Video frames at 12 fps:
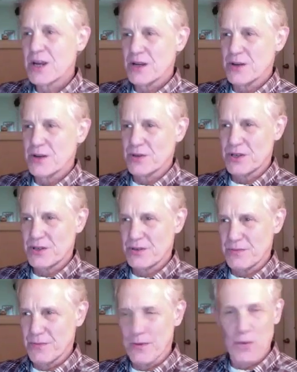
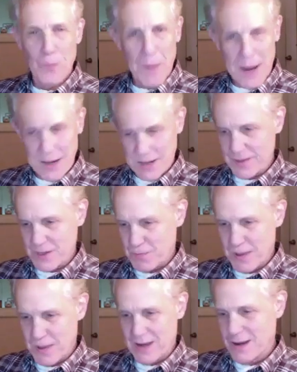you meet in this
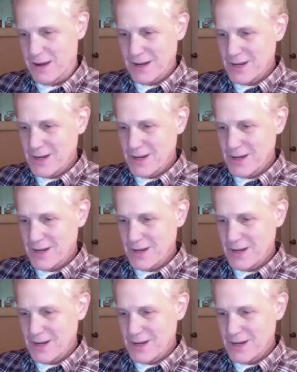big